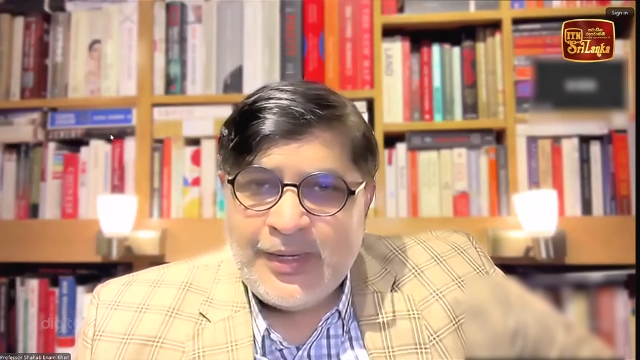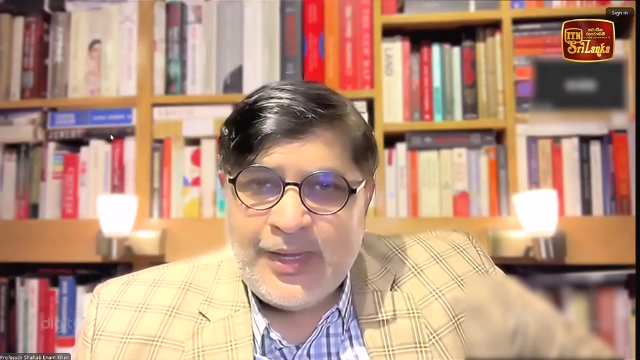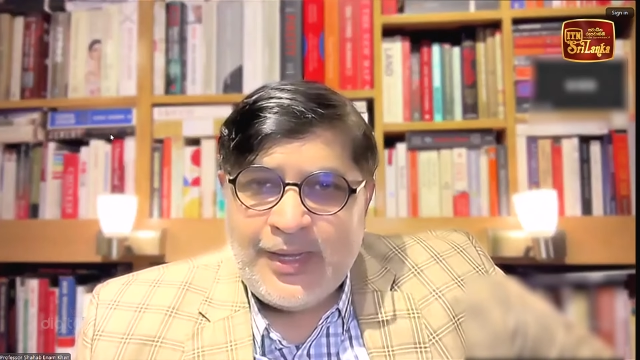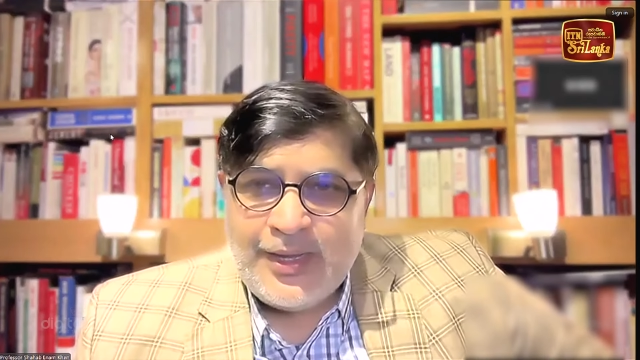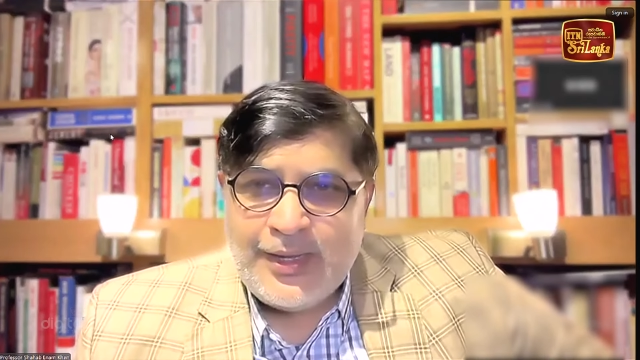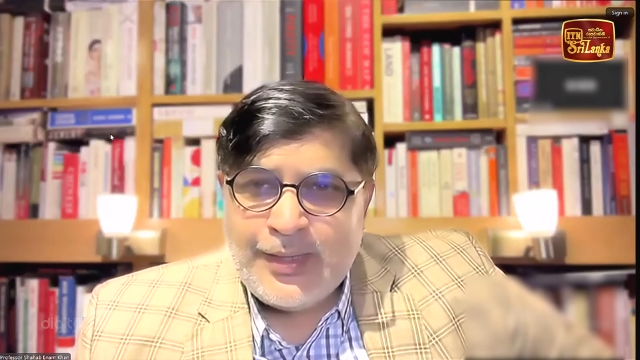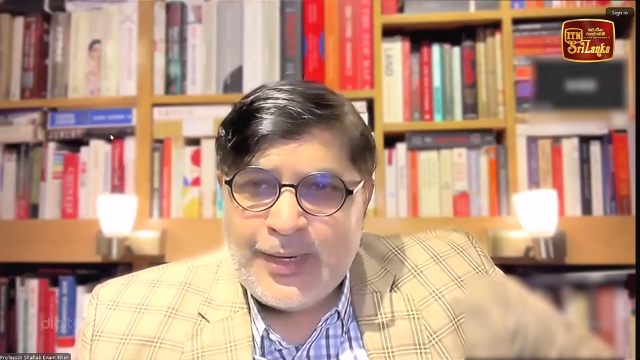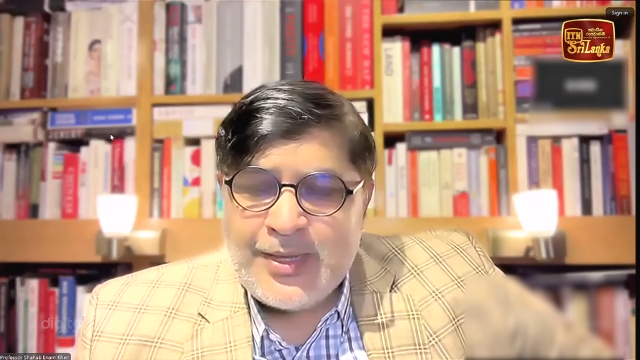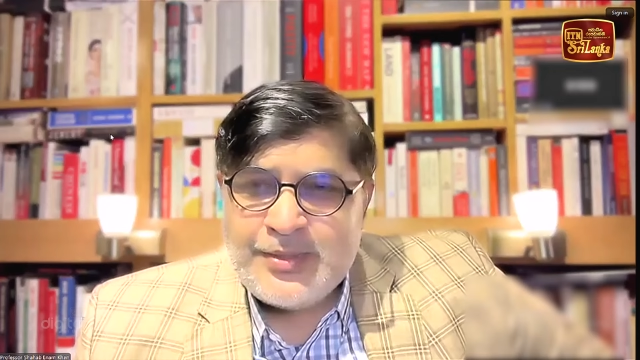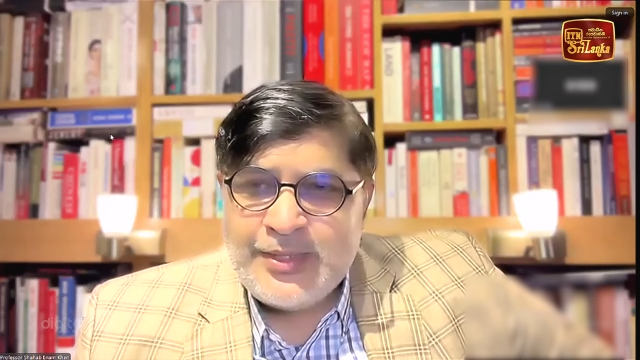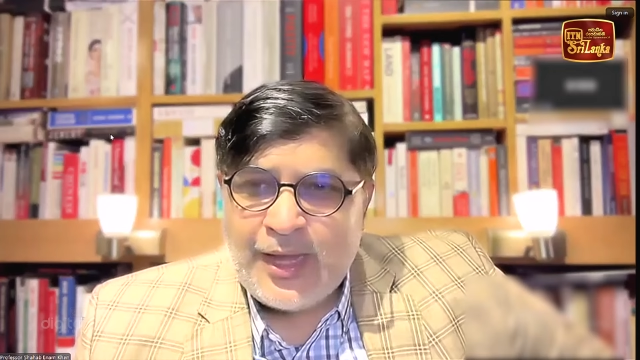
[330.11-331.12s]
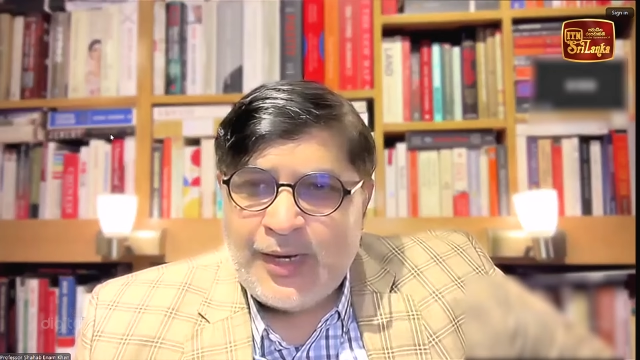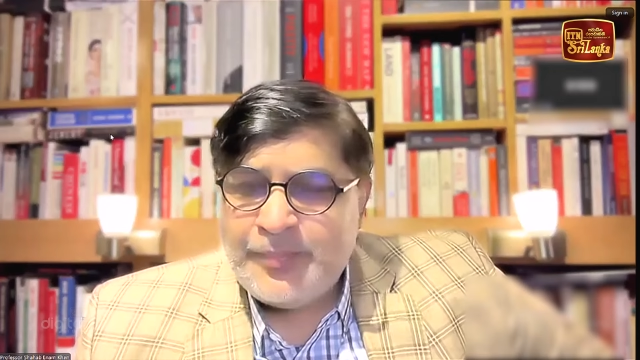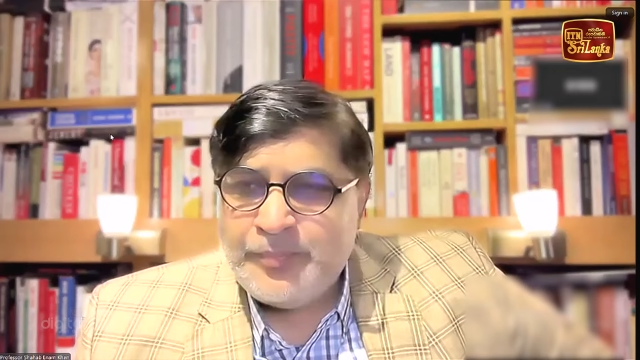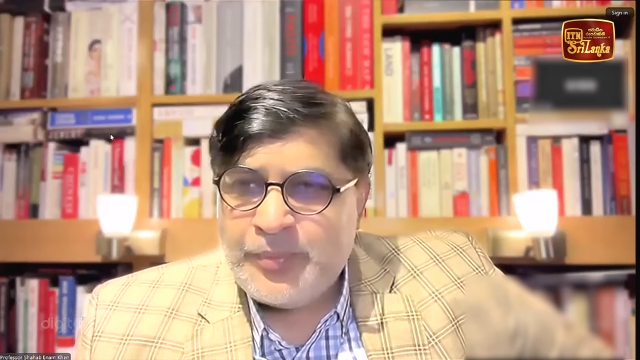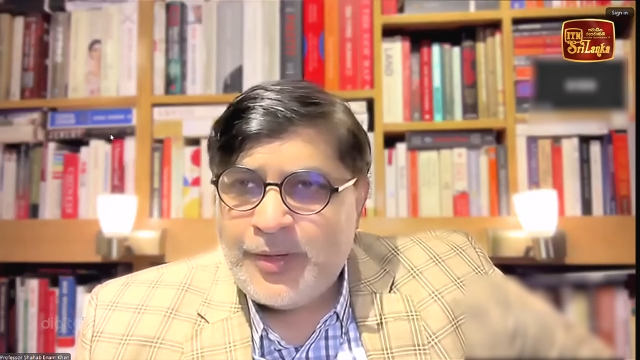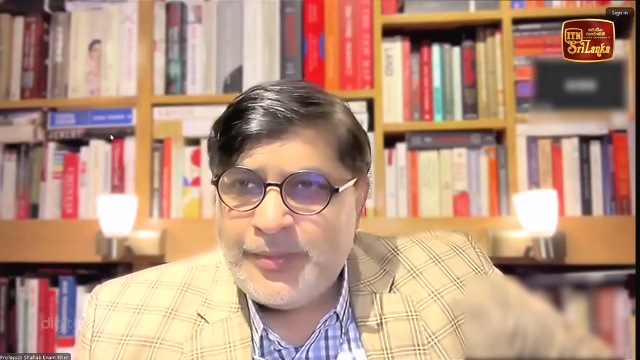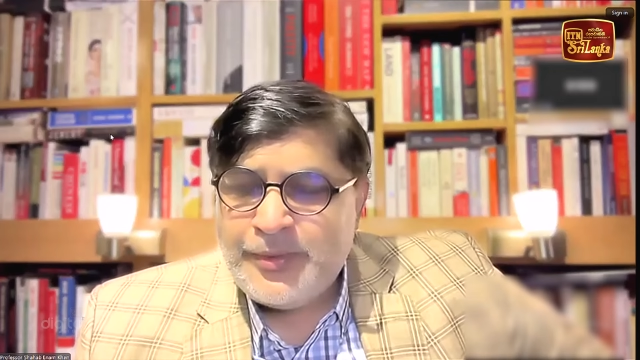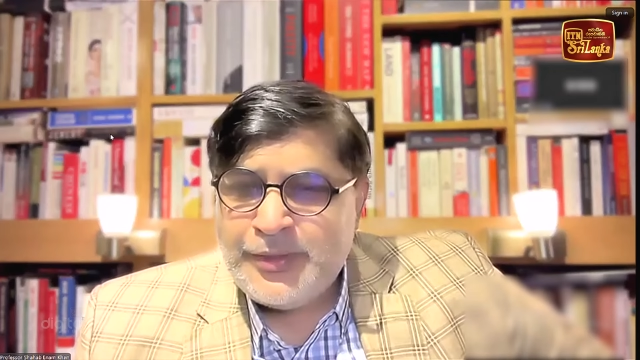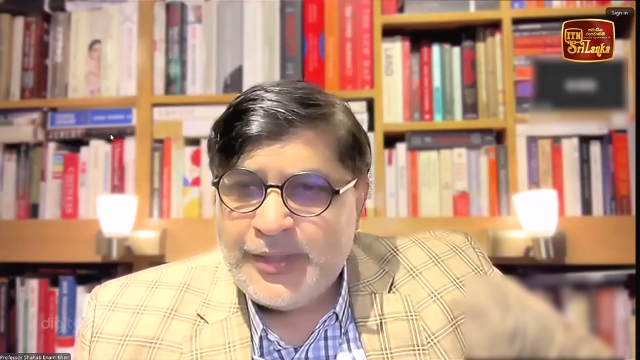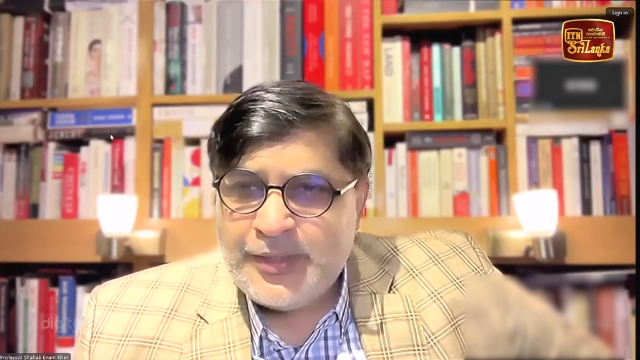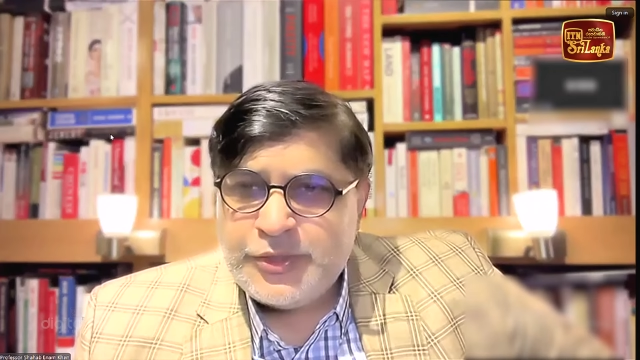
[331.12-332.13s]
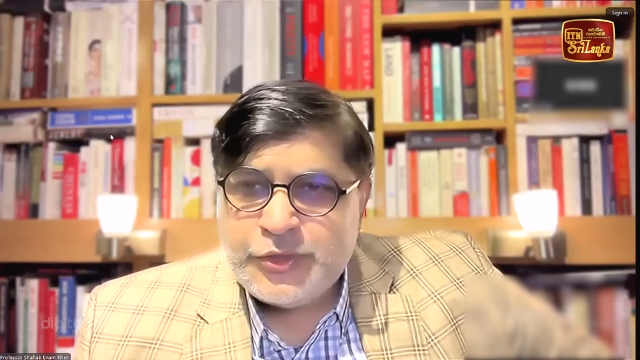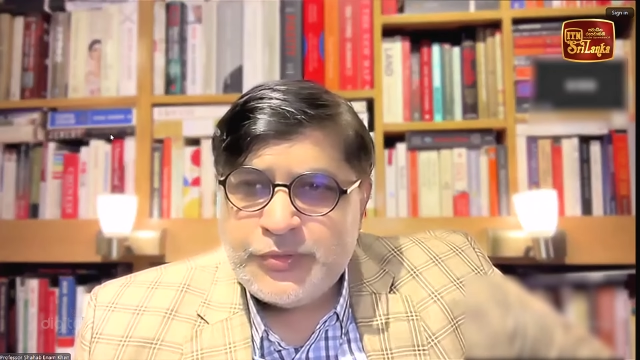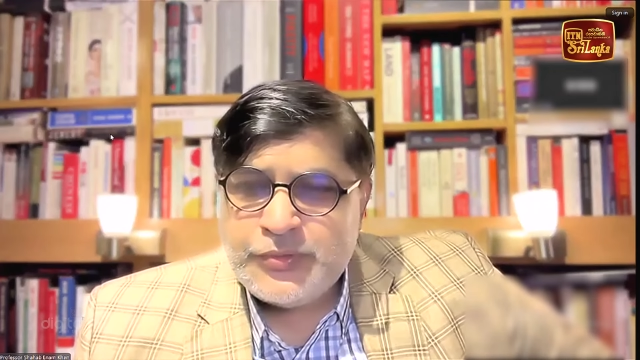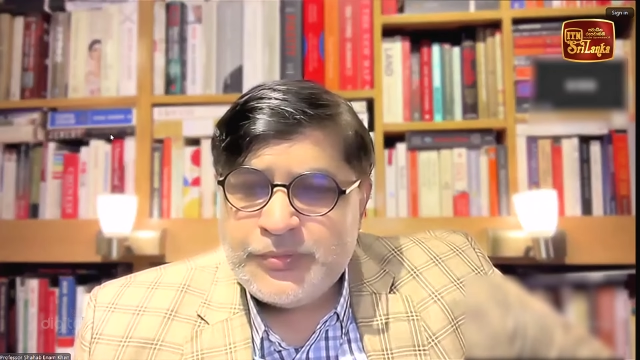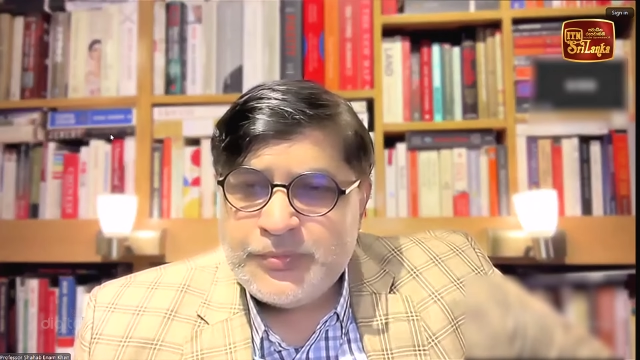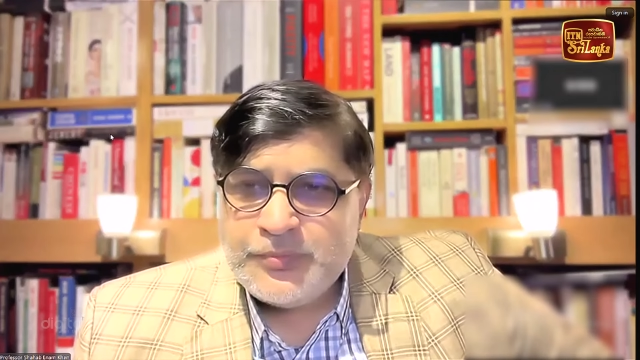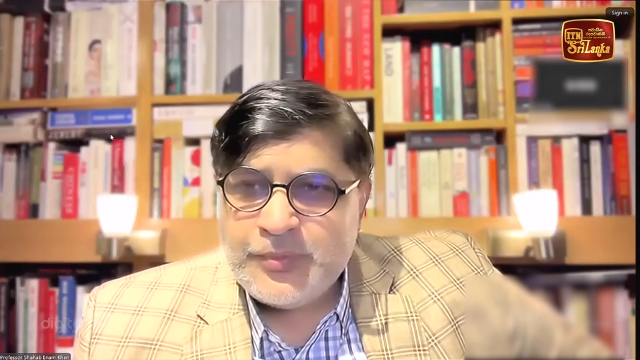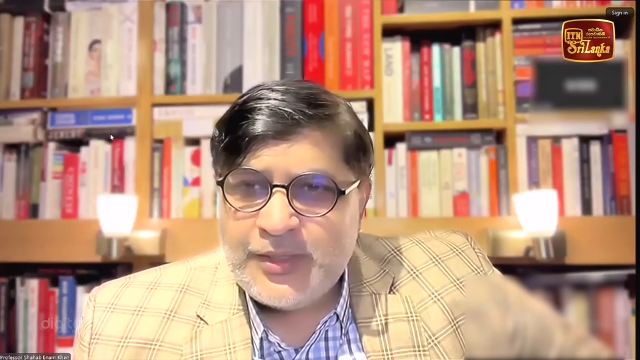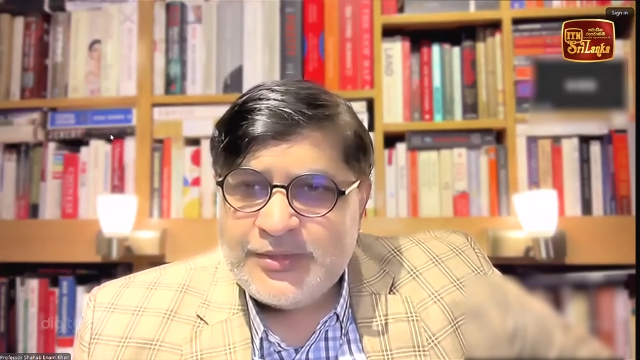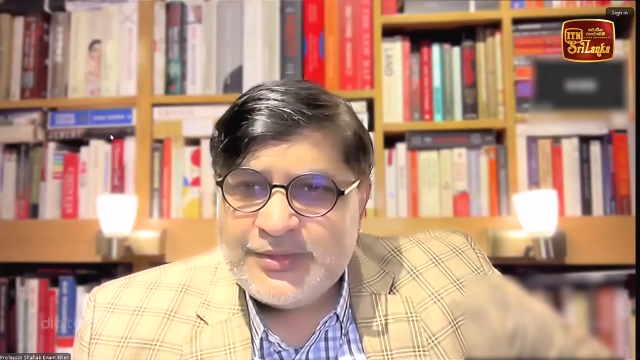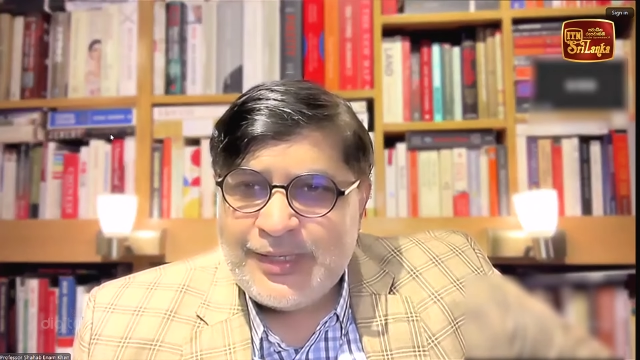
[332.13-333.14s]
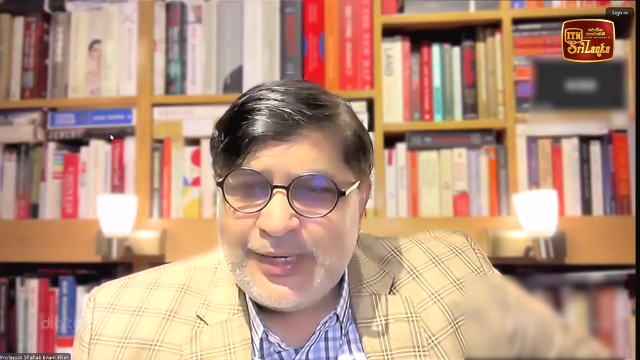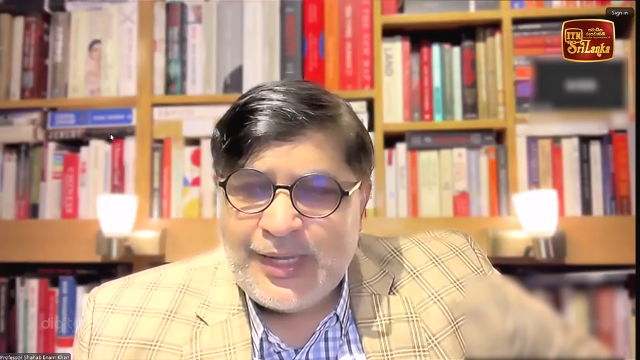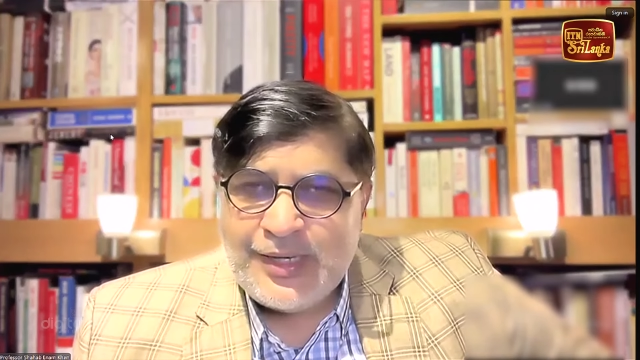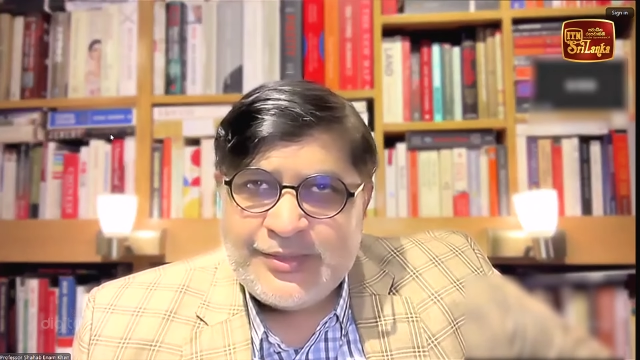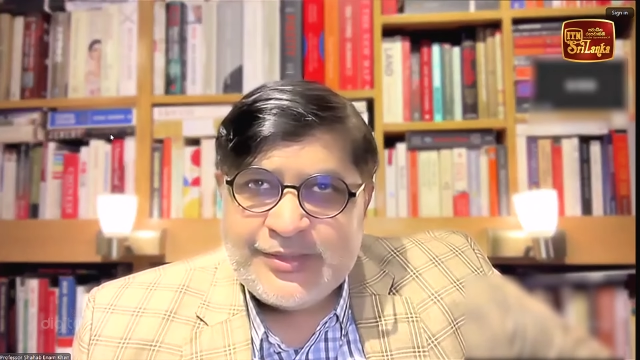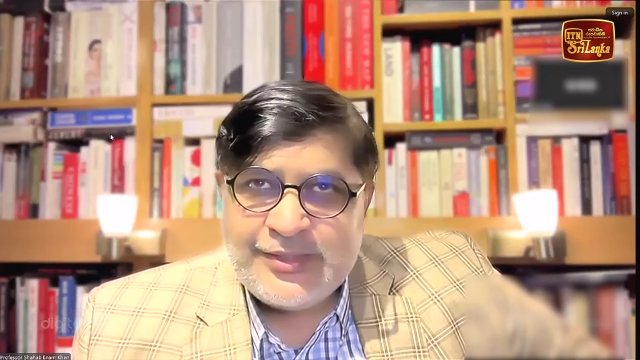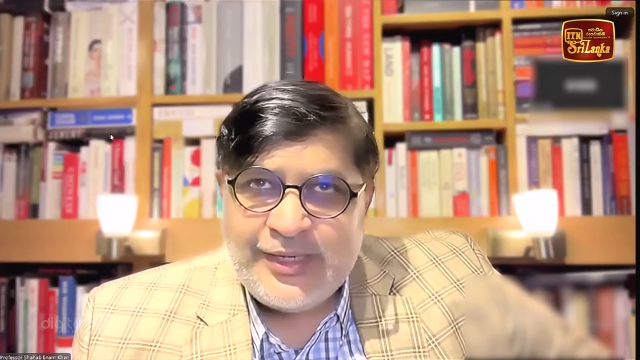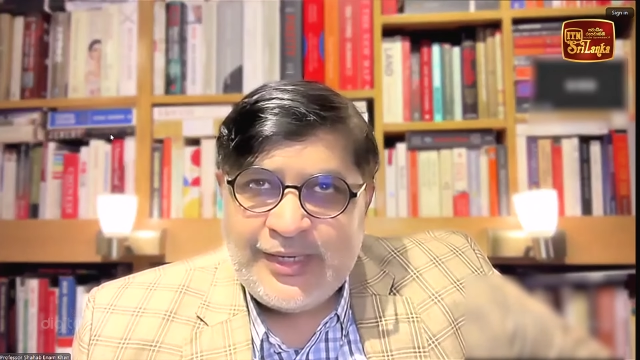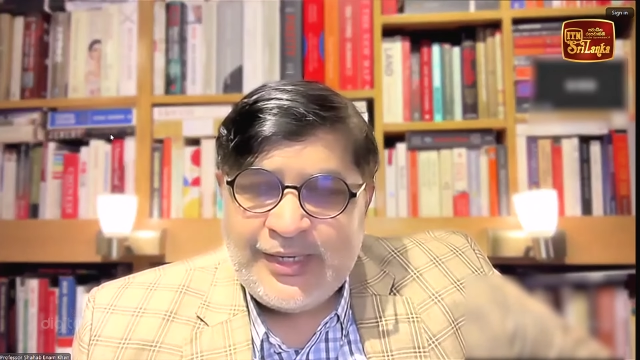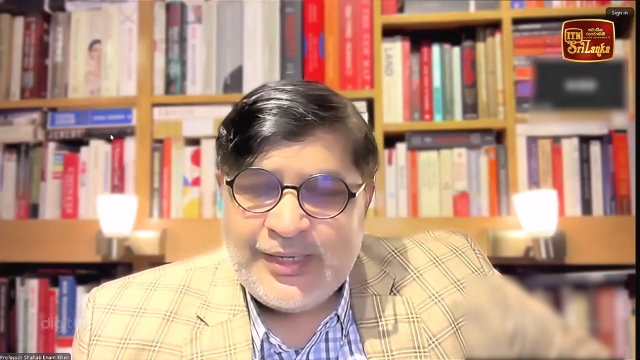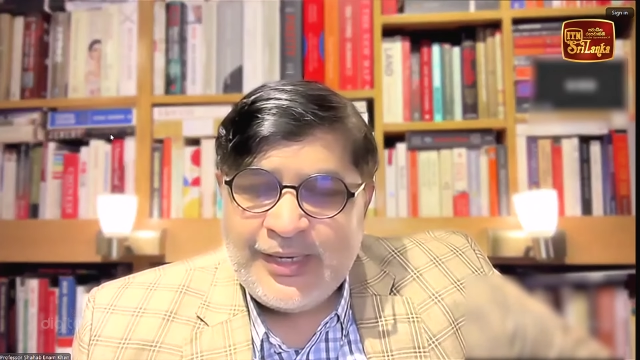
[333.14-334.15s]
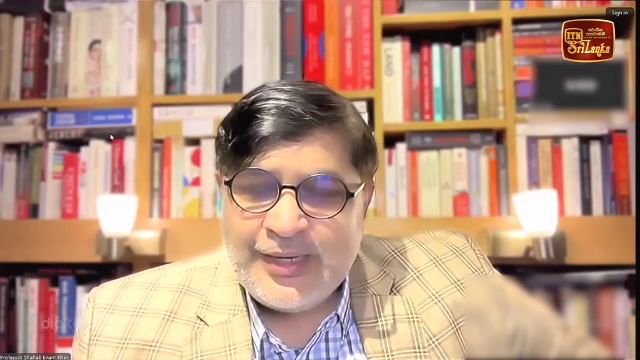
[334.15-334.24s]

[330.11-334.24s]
And the unemployment issue was largely